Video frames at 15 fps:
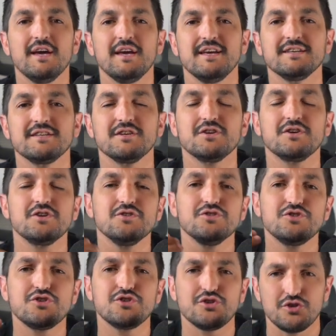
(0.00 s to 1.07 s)
is going to
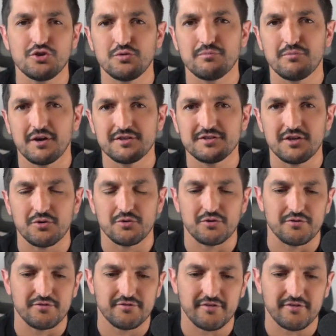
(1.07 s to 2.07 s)
consume my token.